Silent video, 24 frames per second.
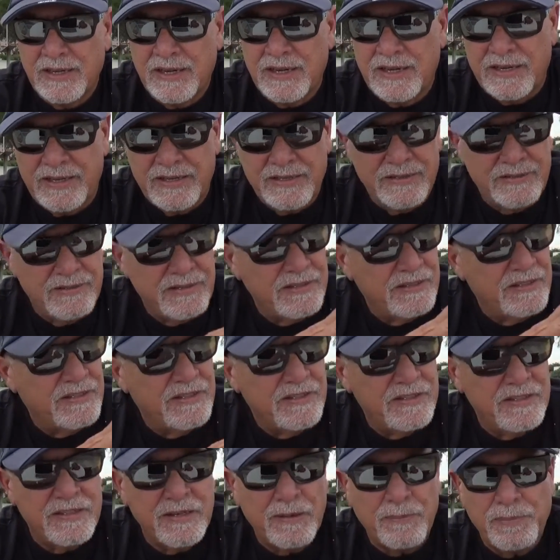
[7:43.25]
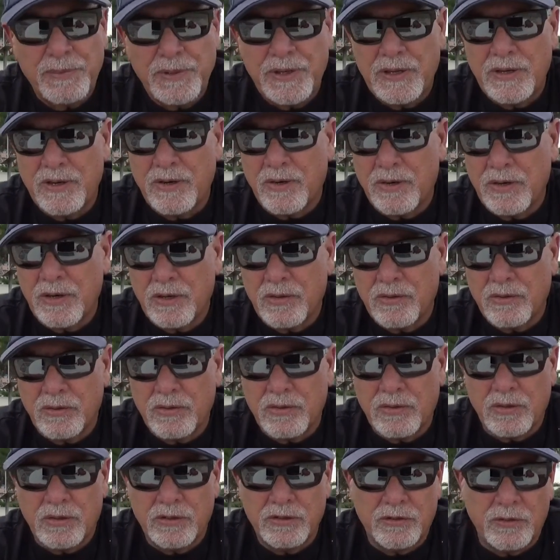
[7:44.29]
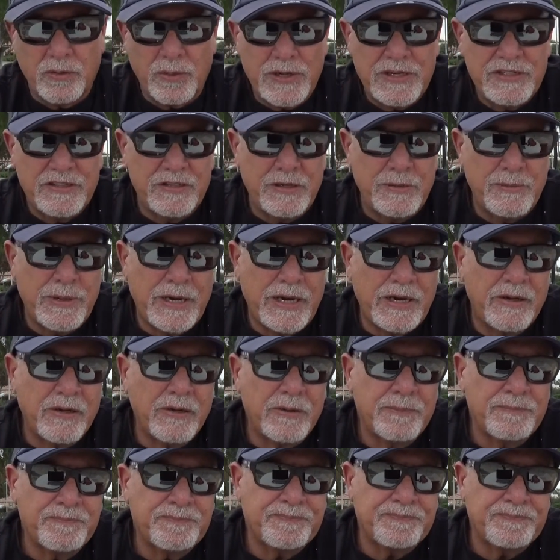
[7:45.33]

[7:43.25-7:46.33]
And this is simply an article called Crazy Maker.